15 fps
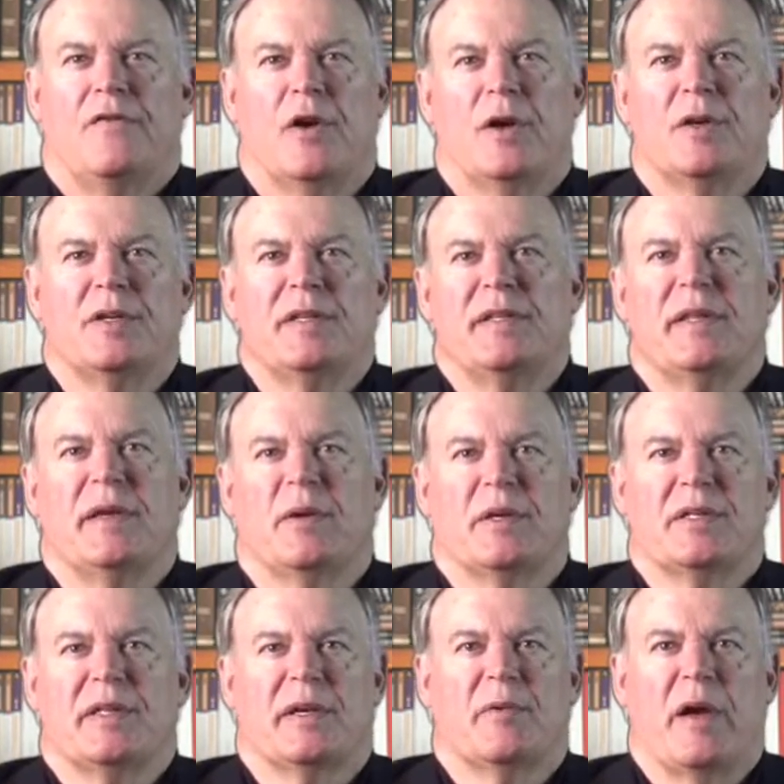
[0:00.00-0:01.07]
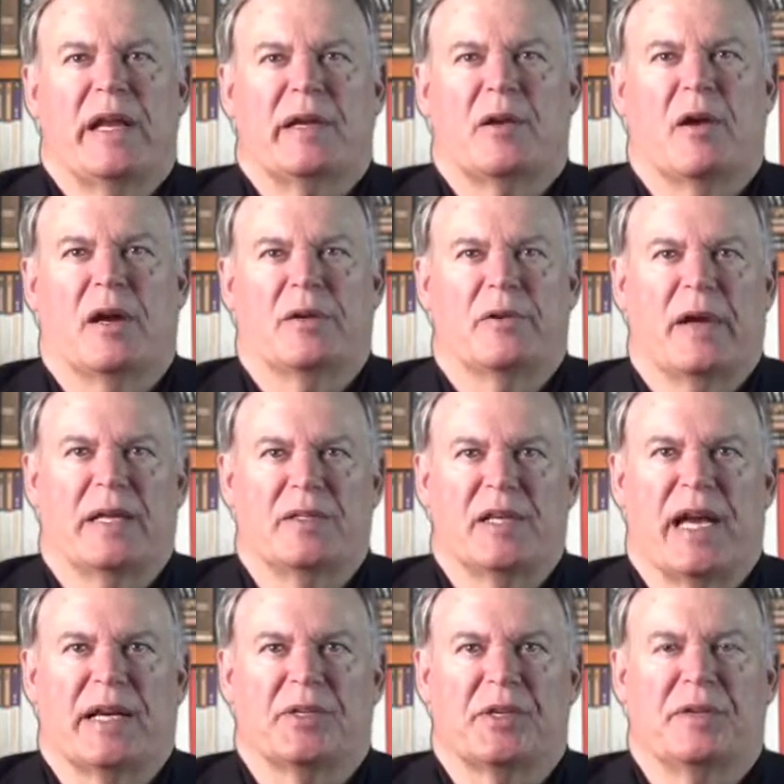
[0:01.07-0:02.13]
First, there is the credit card
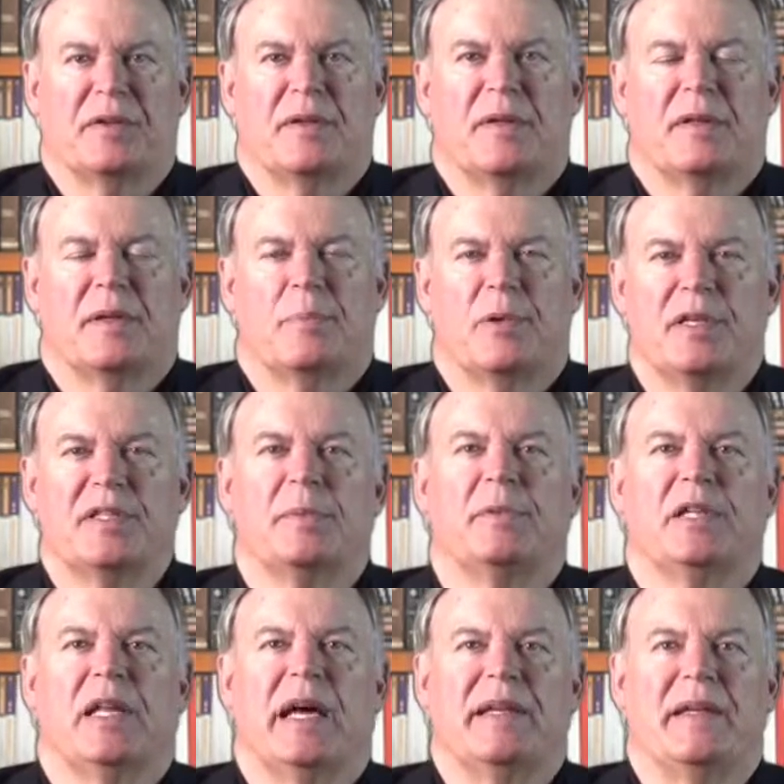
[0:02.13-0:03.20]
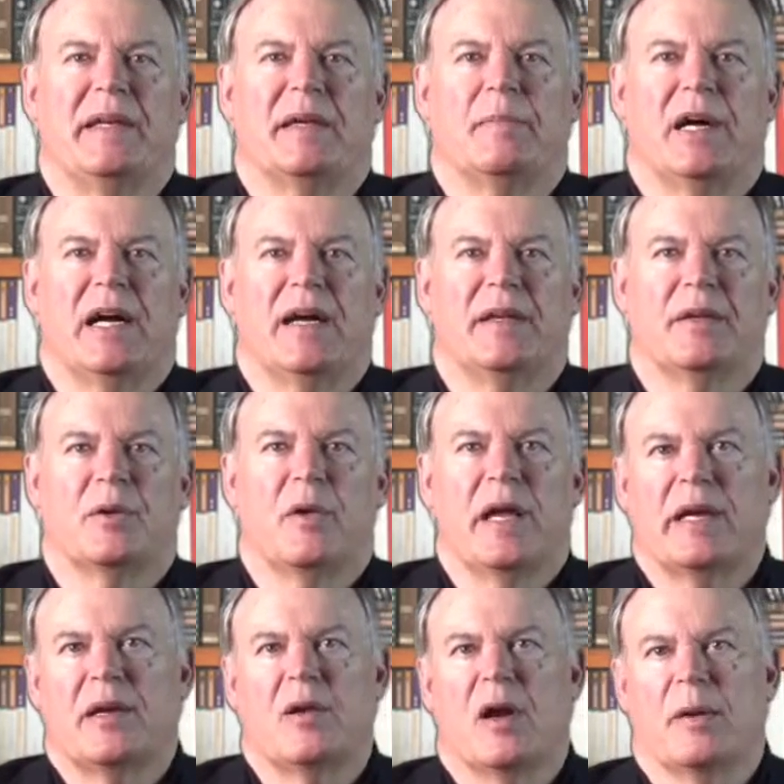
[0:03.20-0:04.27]
transaction. The principal idea behind
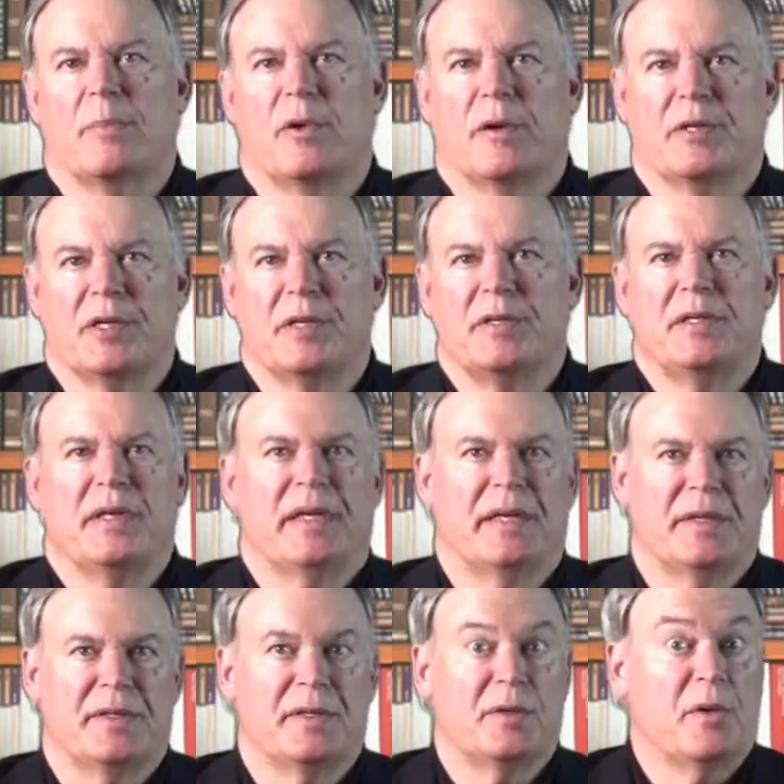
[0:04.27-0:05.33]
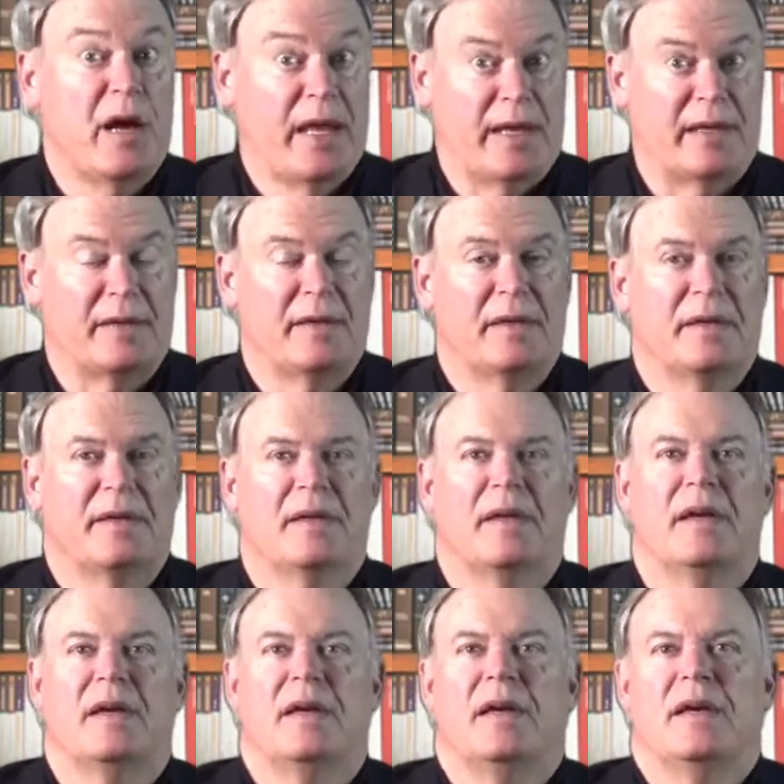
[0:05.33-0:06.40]
credit card purchase is credit.
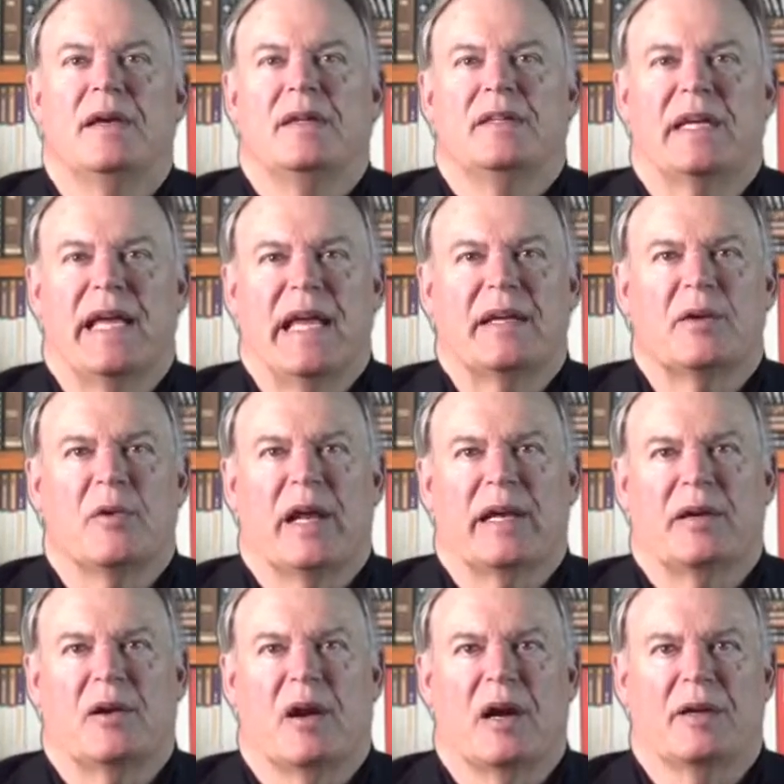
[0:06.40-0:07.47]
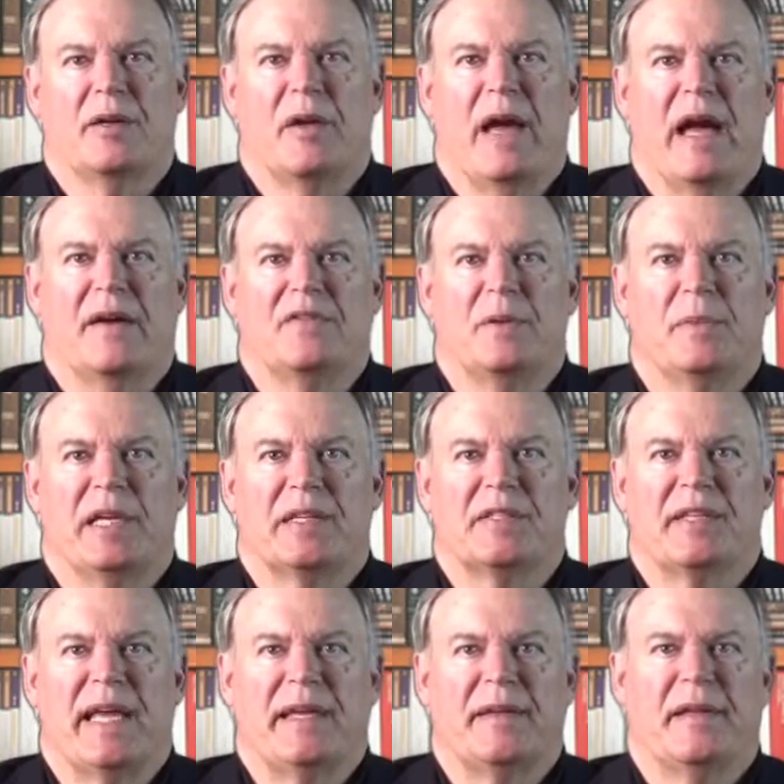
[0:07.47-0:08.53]
To get a credit card, you have to be
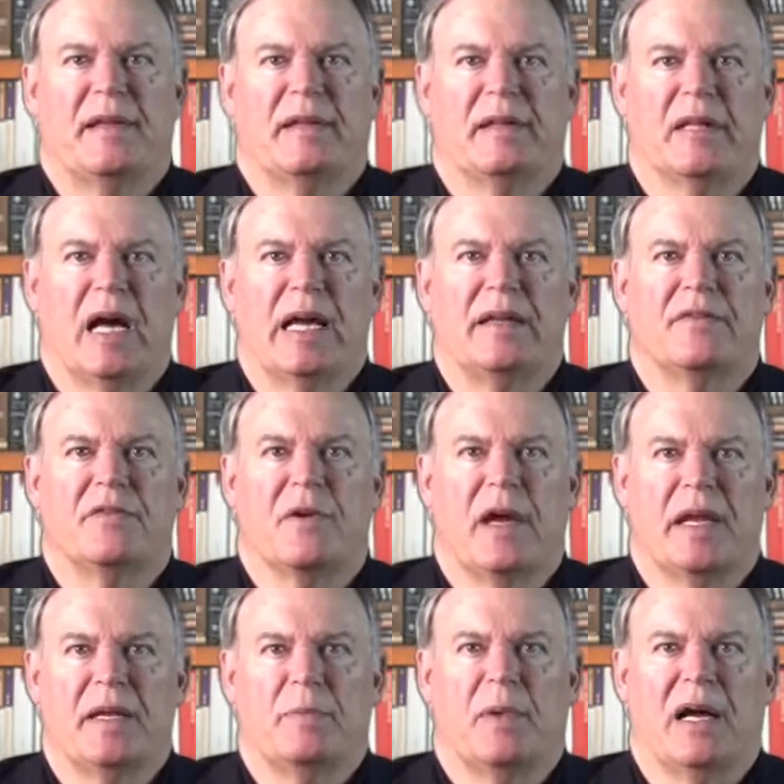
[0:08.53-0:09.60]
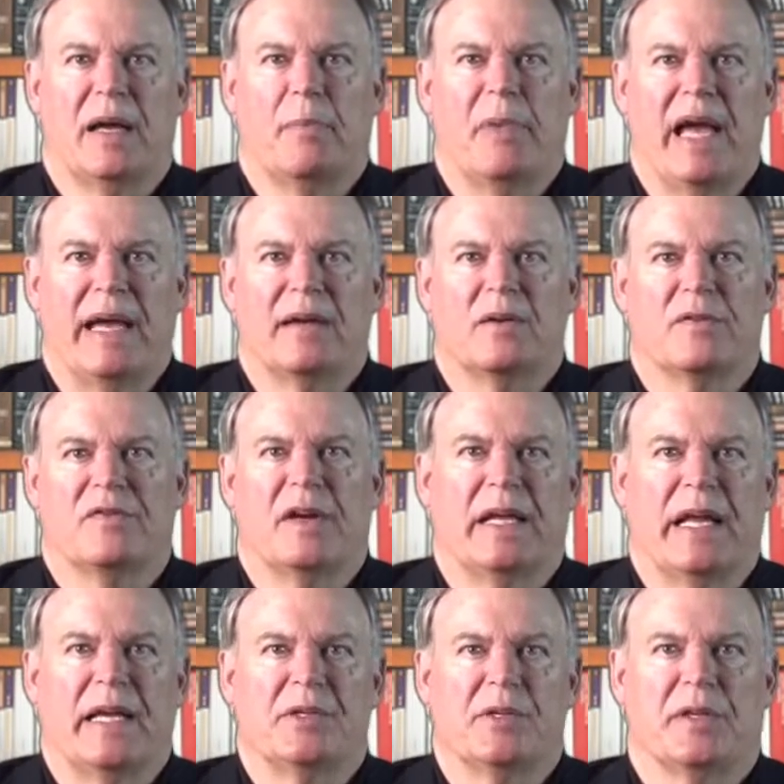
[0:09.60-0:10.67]
extended a line of credit by a bank or
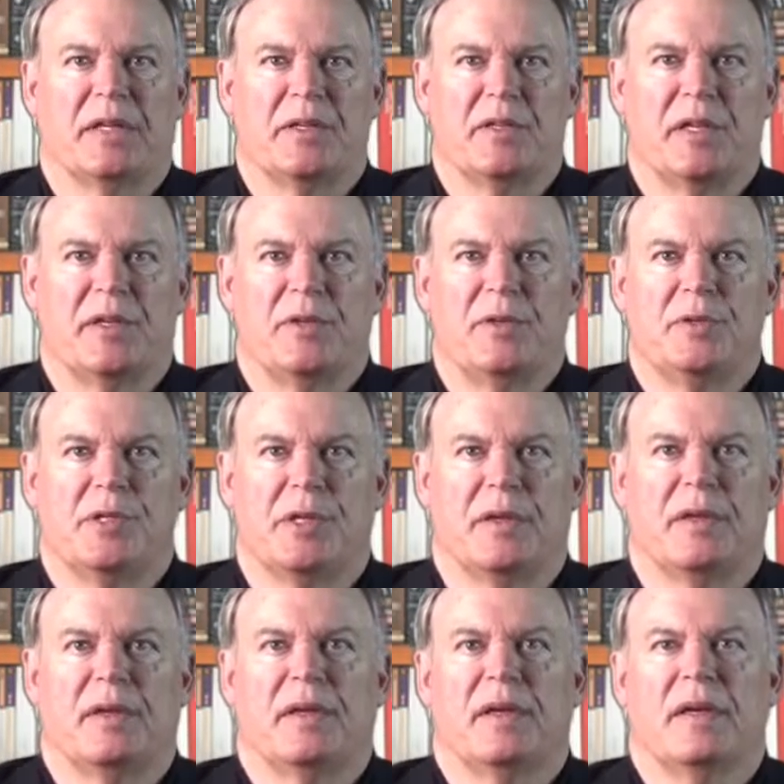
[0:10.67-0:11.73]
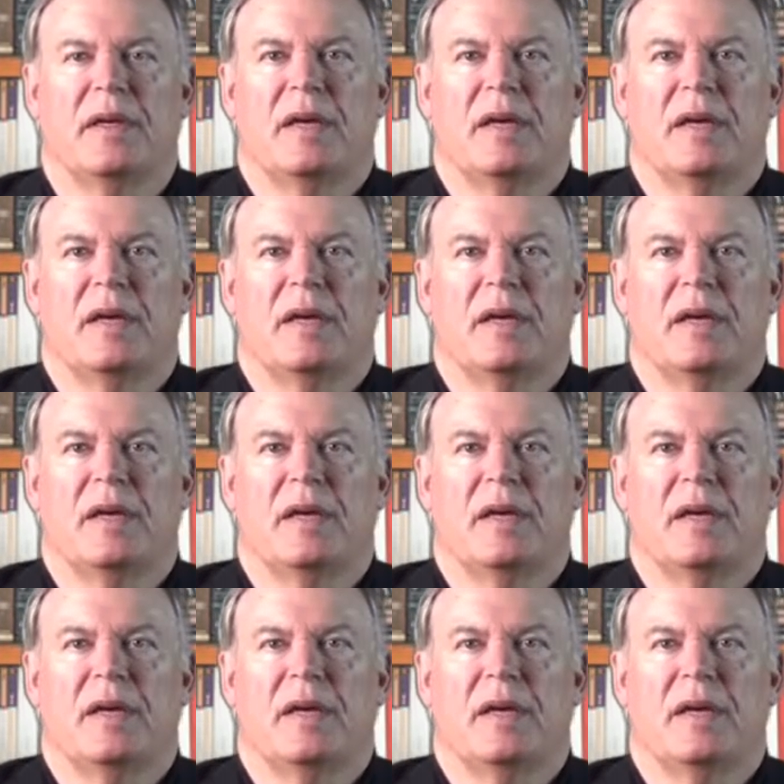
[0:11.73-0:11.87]
financial institution.